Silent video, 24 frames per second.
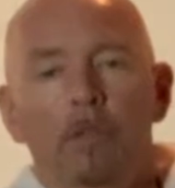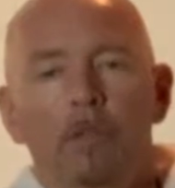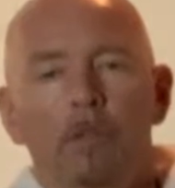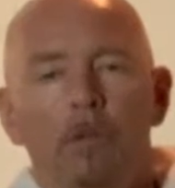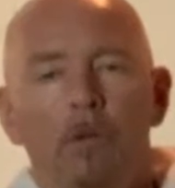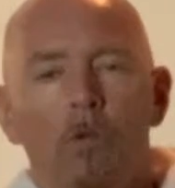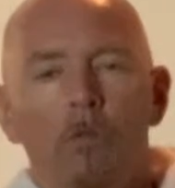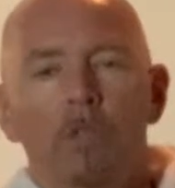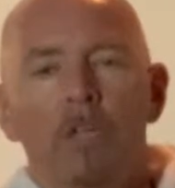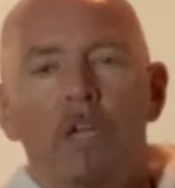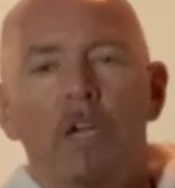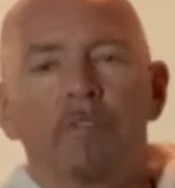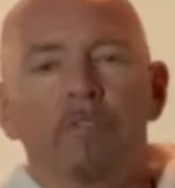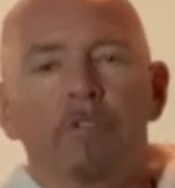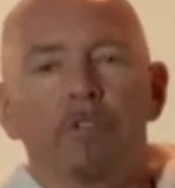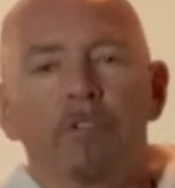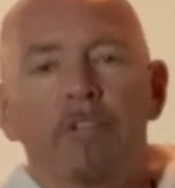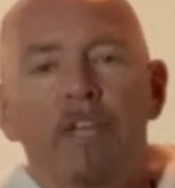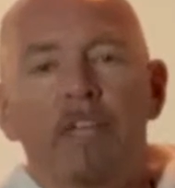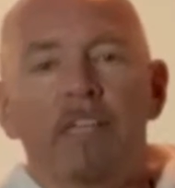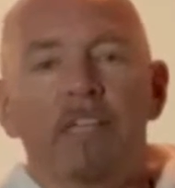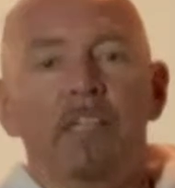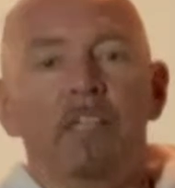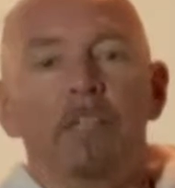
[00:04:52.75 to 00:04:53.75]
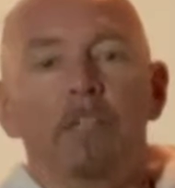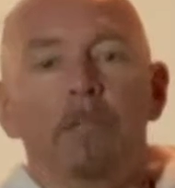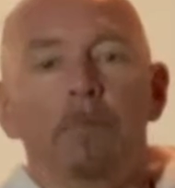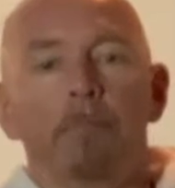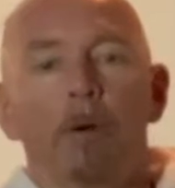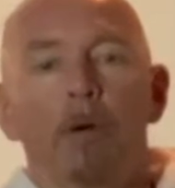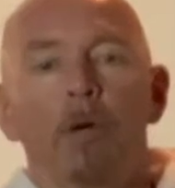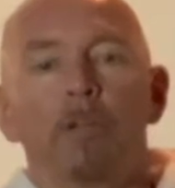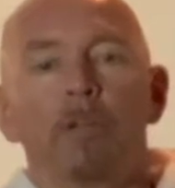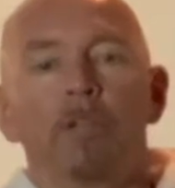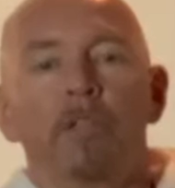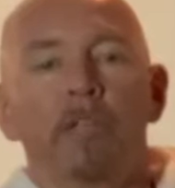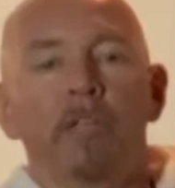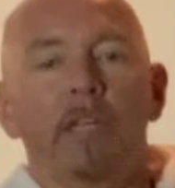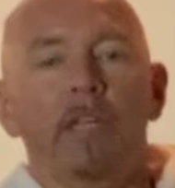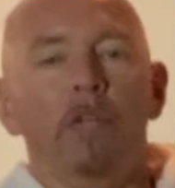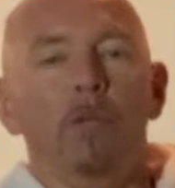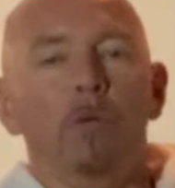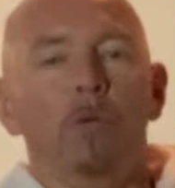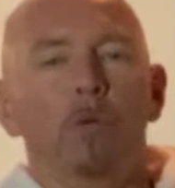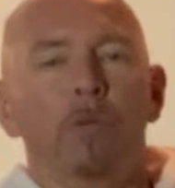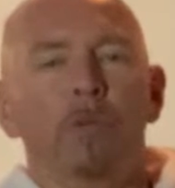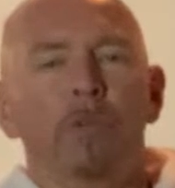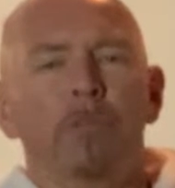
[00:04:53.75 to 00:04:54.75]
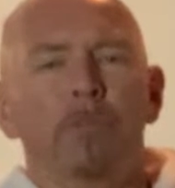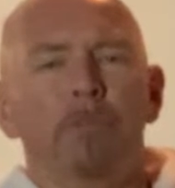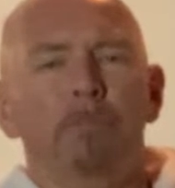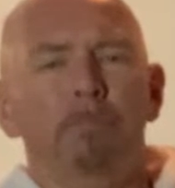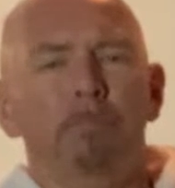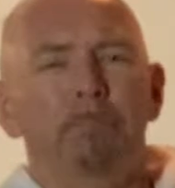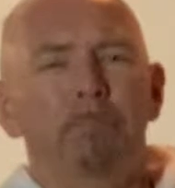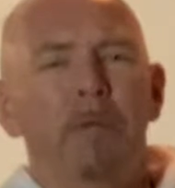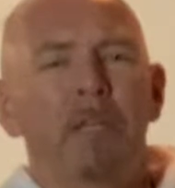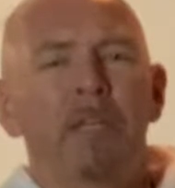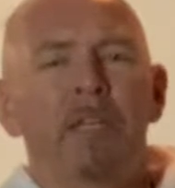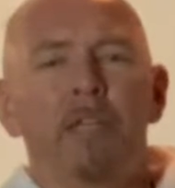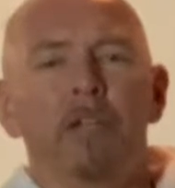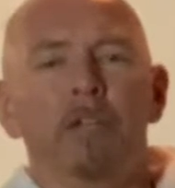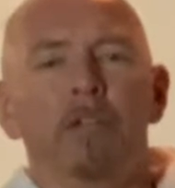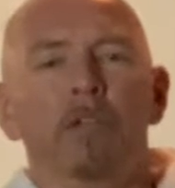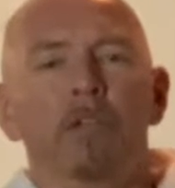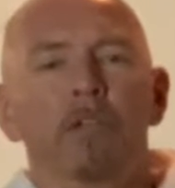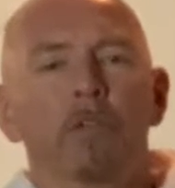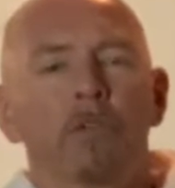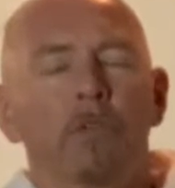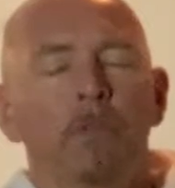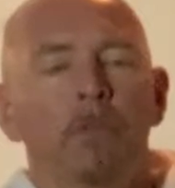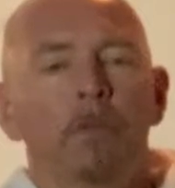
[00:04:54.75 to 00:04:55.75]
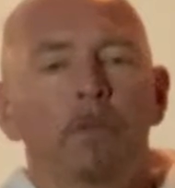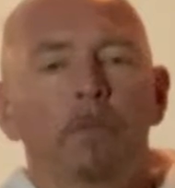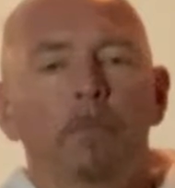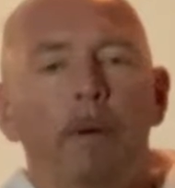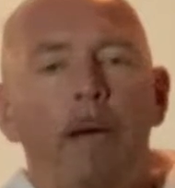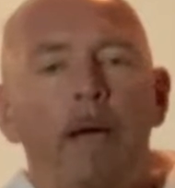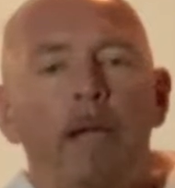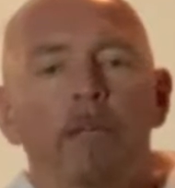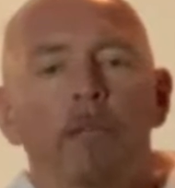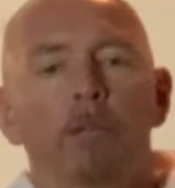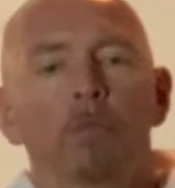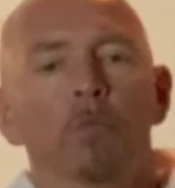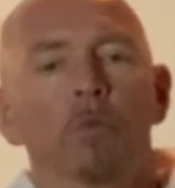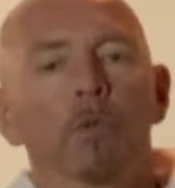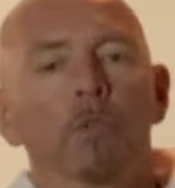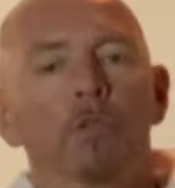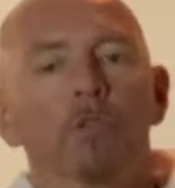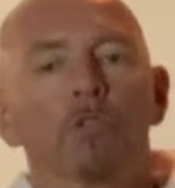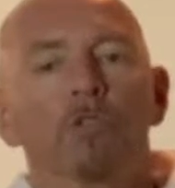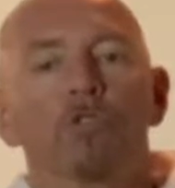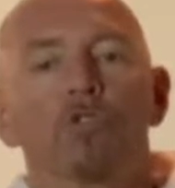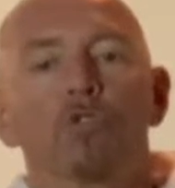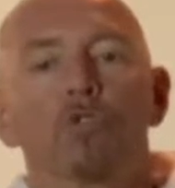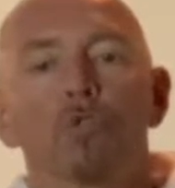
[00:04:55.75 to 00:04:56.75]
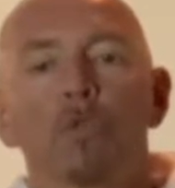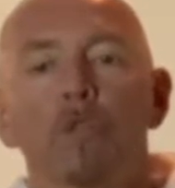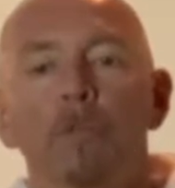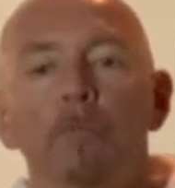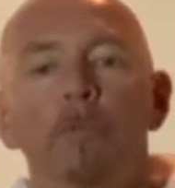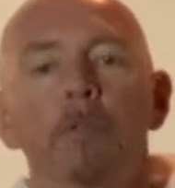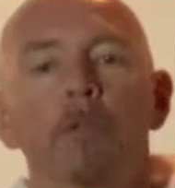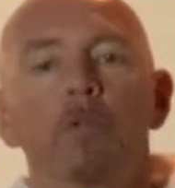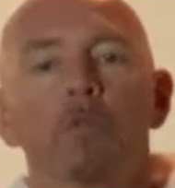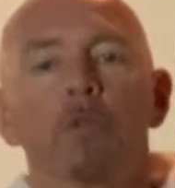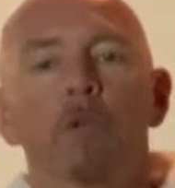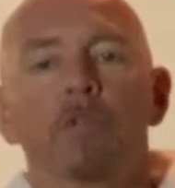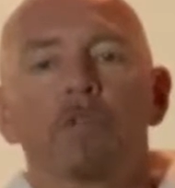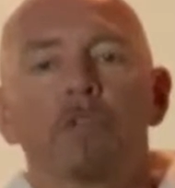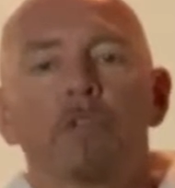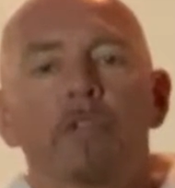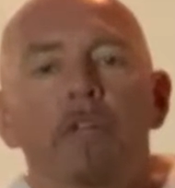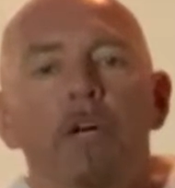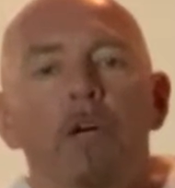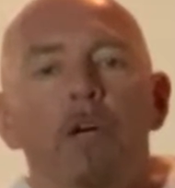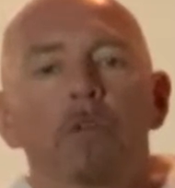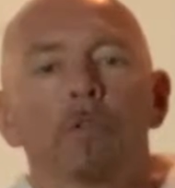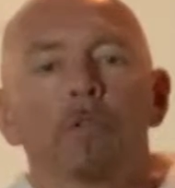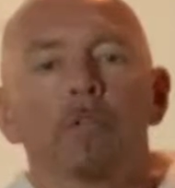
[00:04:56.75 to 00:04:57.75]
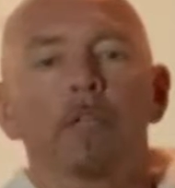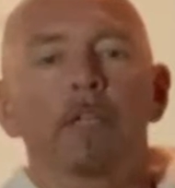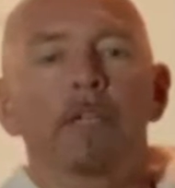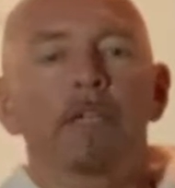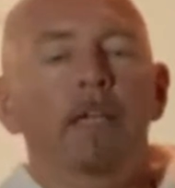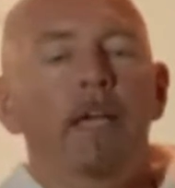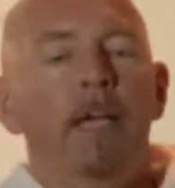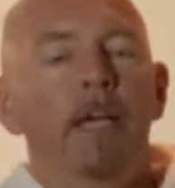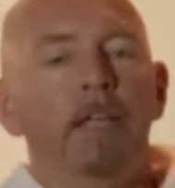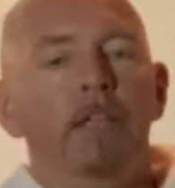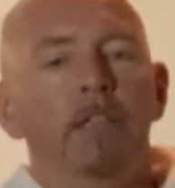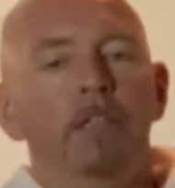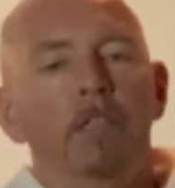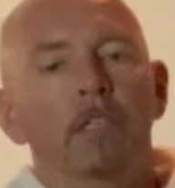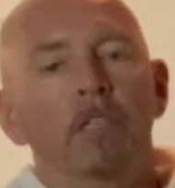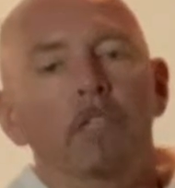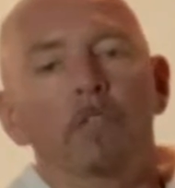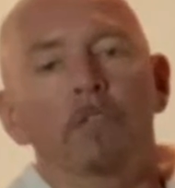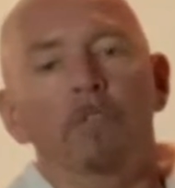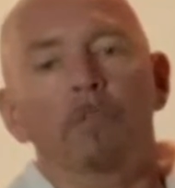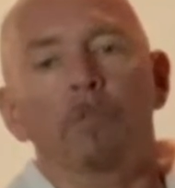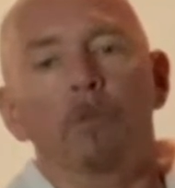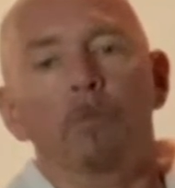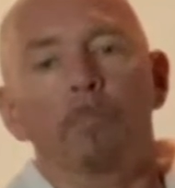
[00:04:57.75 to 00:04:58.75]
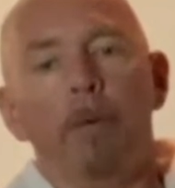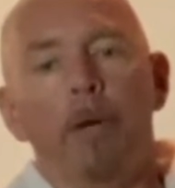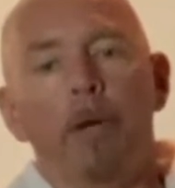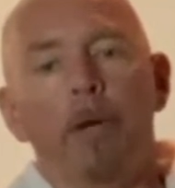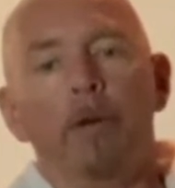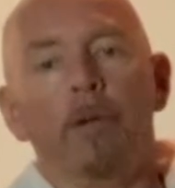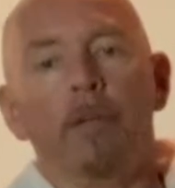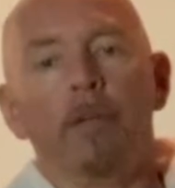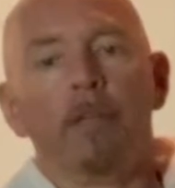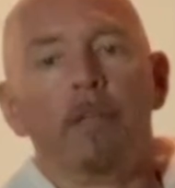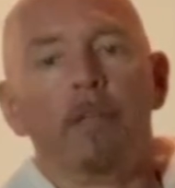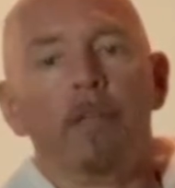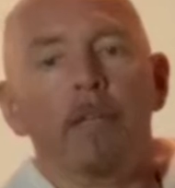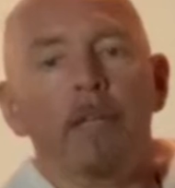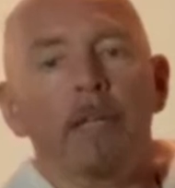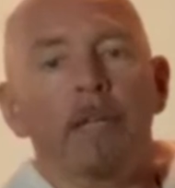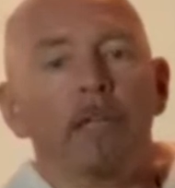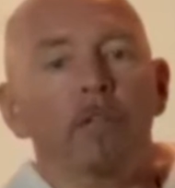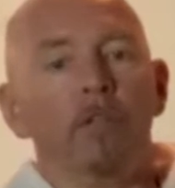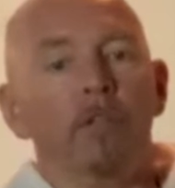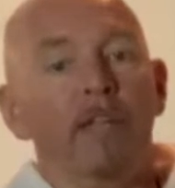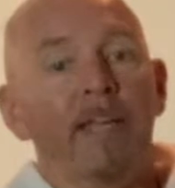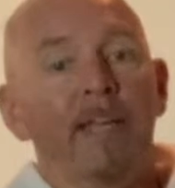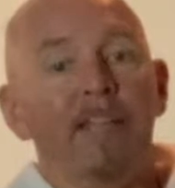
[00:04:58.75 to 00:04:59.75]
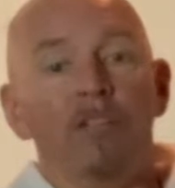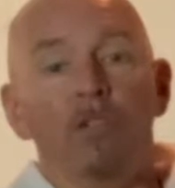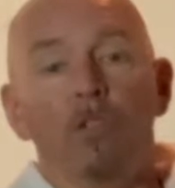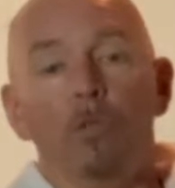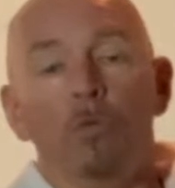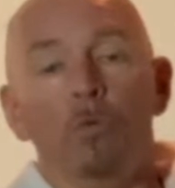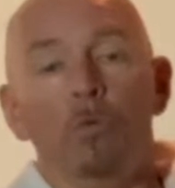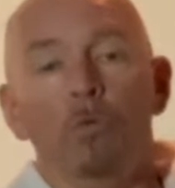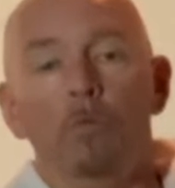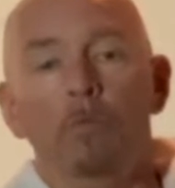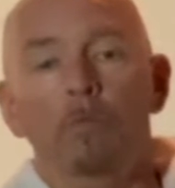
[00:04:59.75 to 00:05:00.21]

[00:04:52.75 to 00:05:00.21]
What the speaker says: Only after taking it apart did I notice many areas of the body were extremely rusted out and in need of repairing that I could not do.